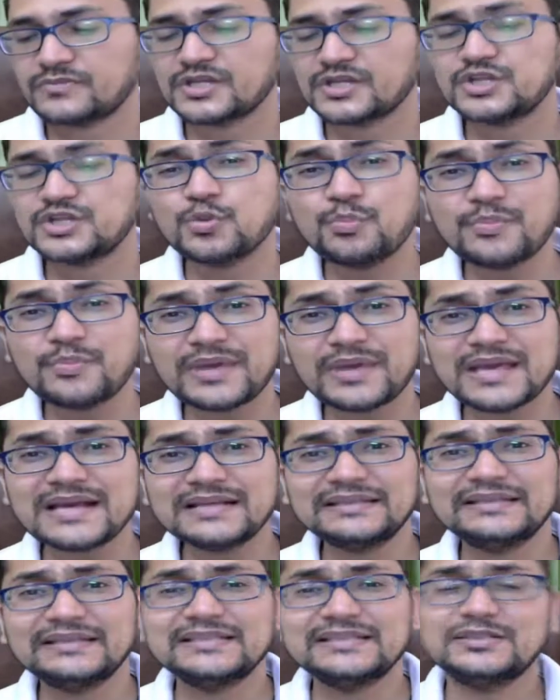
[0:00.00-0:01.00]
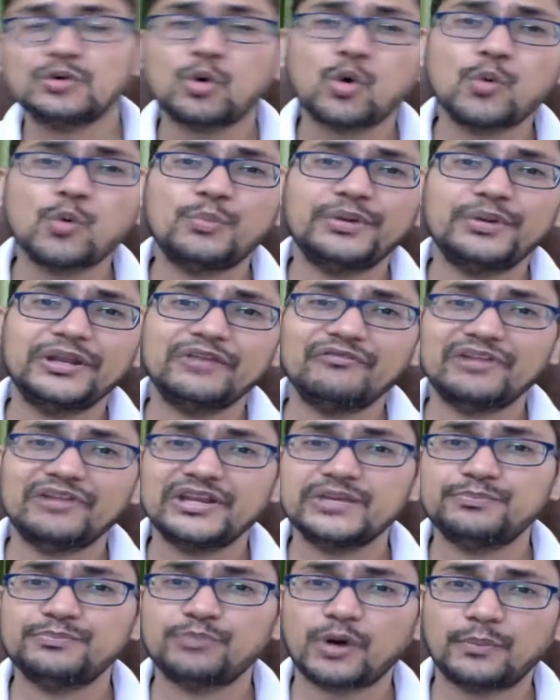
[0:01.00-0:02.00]
to make this opening
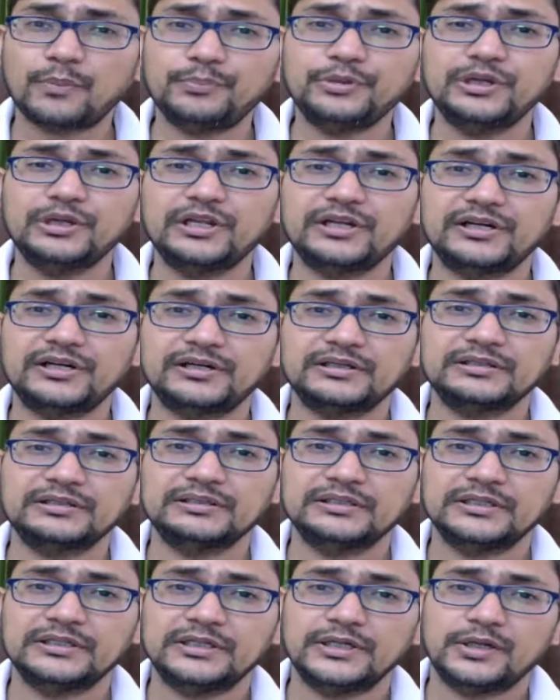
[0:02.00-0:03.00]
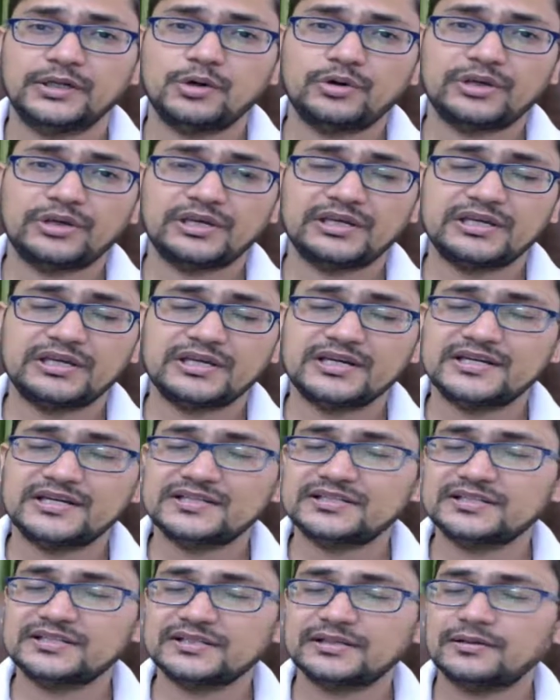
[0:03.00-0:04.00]
very popular okay
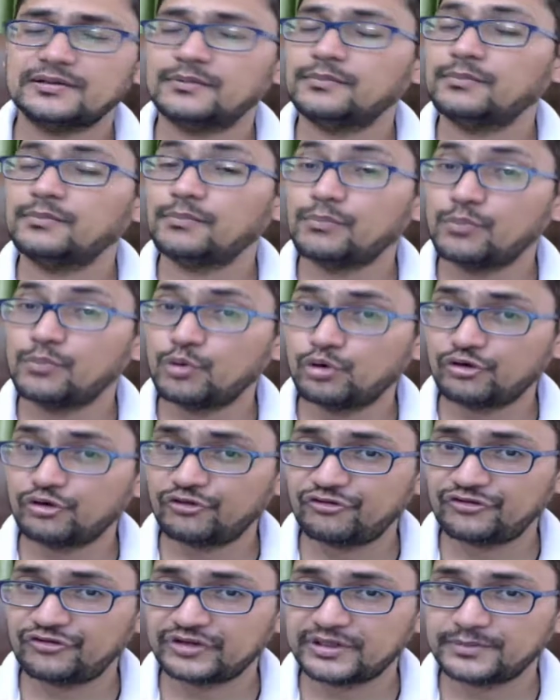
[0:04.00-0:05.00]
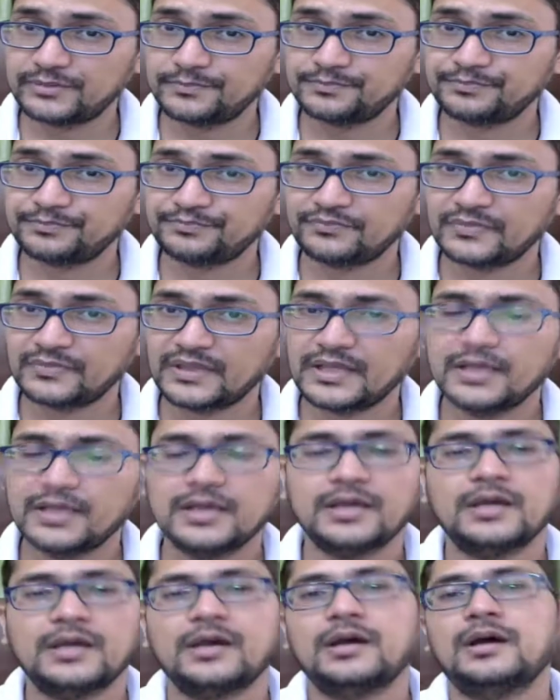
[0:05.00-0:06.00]
it's Morphy
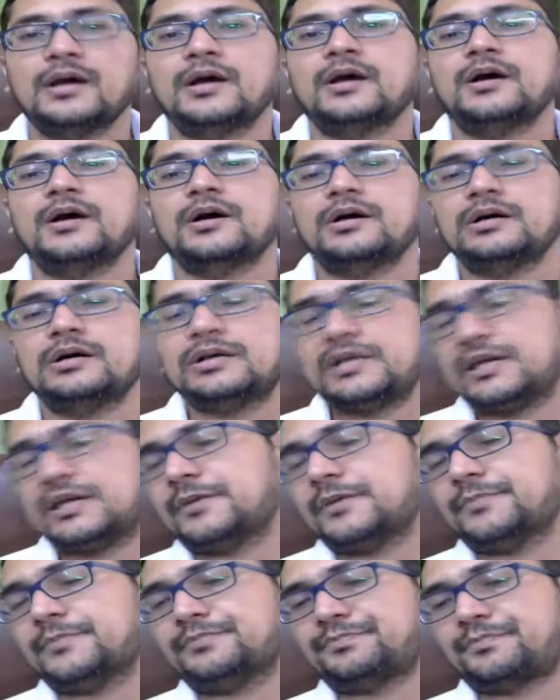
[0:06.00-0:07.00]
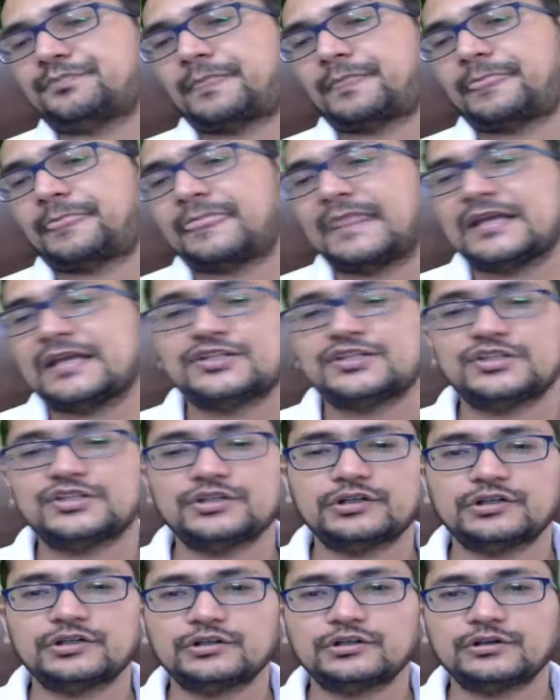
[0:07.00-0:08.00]
okay
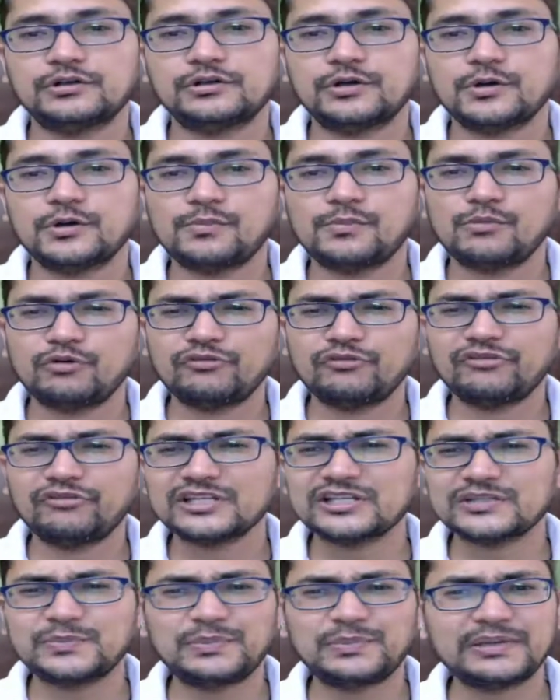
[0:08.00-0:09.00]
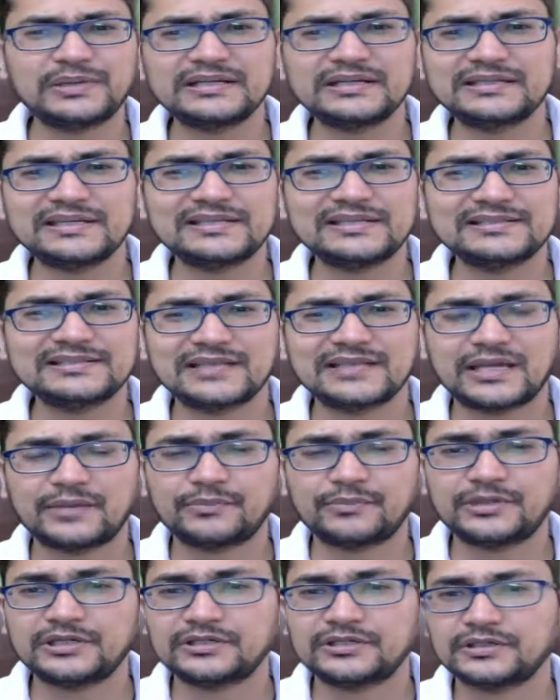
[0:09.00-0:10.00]
so Morphy has played King's
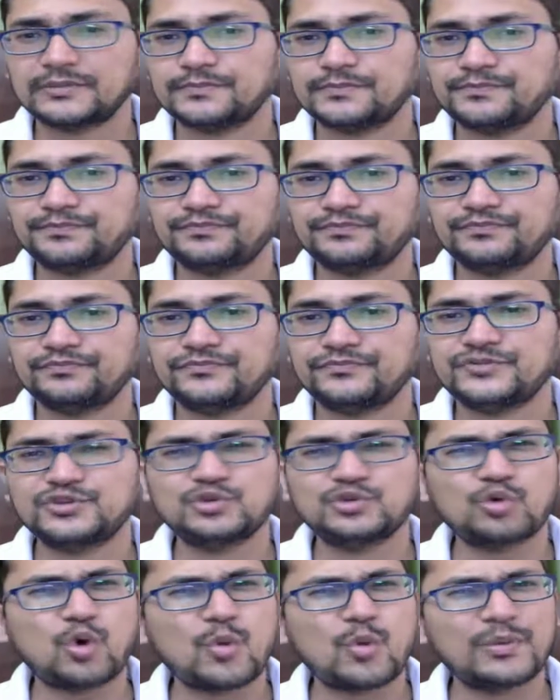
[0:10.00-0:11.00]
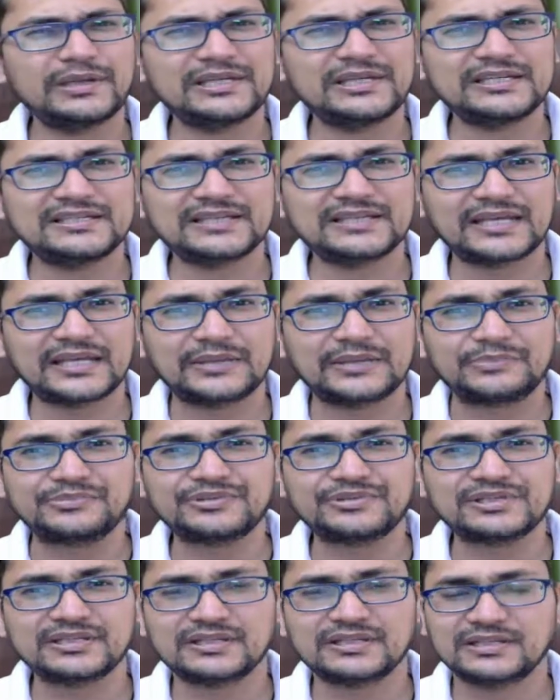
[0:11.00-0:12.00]
Gambit so many
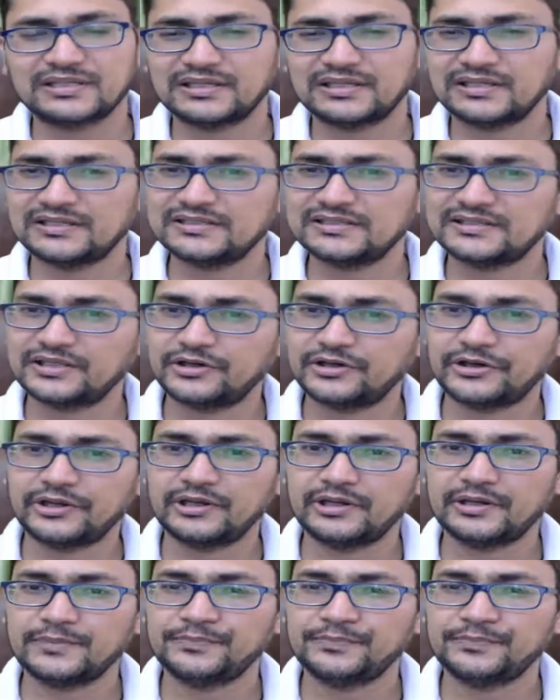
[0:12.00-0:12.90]
times in his career